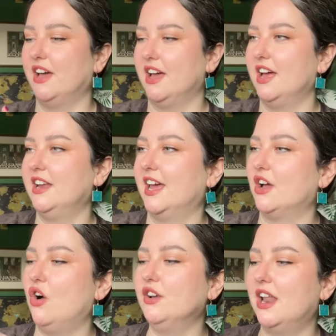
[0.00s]
I like
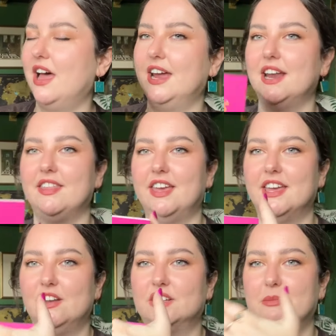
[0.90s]
online, I think
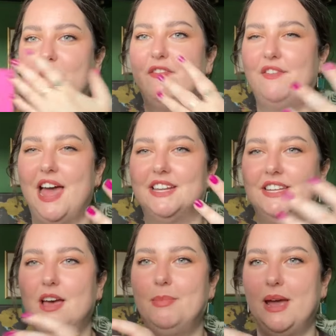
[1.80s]
it looks a bit
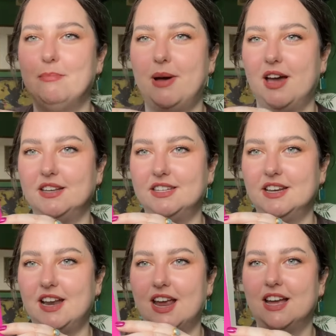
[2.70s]
flatter, but in
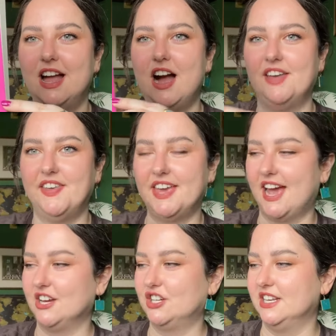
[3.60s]
person, like I think it
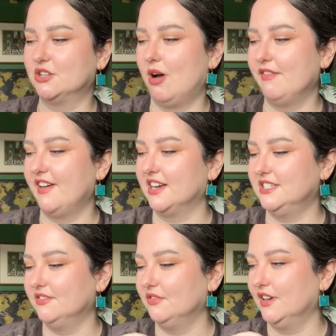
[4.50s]
actually is quite
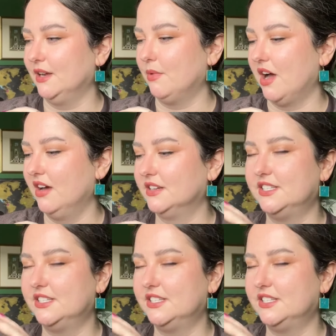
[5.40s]
effective and really works.